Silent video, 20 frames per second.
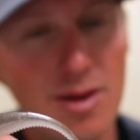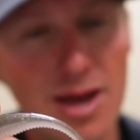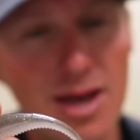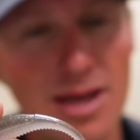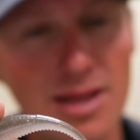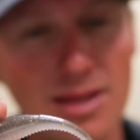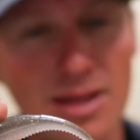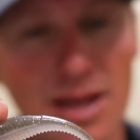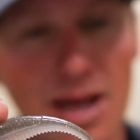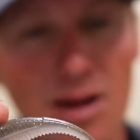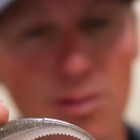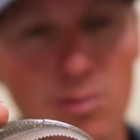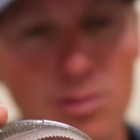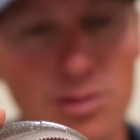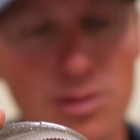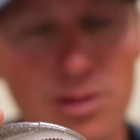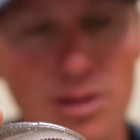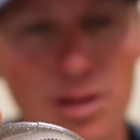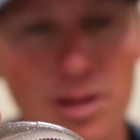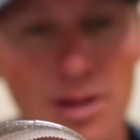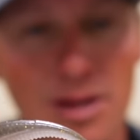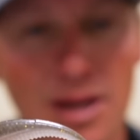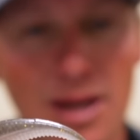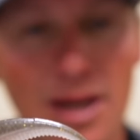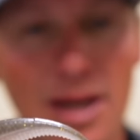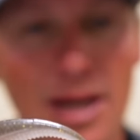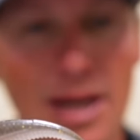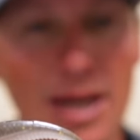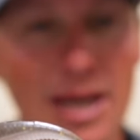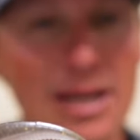bait that I was
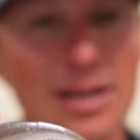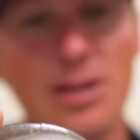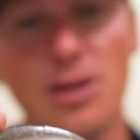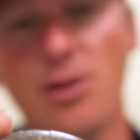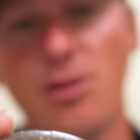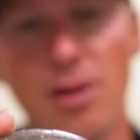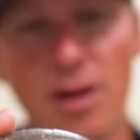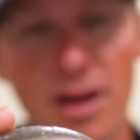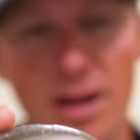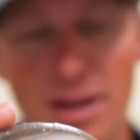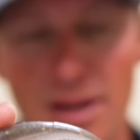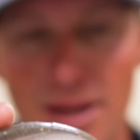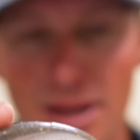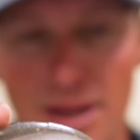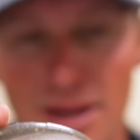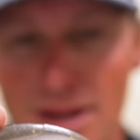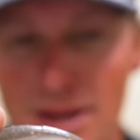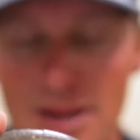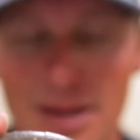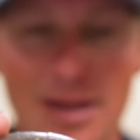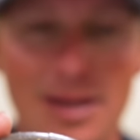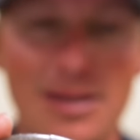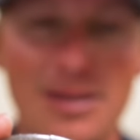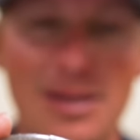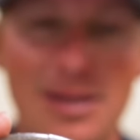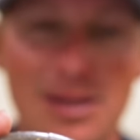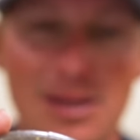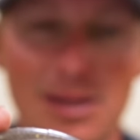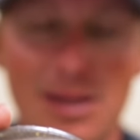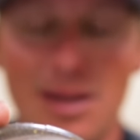integrating in, I
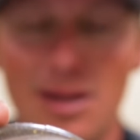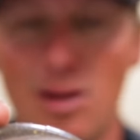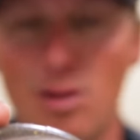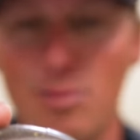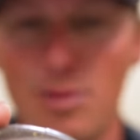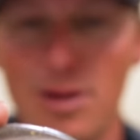guess, at Toledo